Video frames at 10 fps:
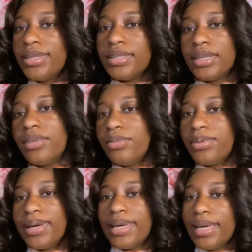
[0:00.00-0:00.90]
the
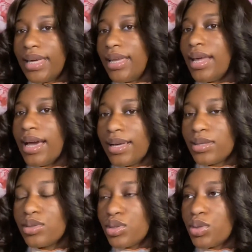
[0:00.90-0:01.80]
giveaway and
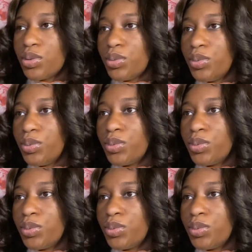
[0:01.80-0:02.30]
how to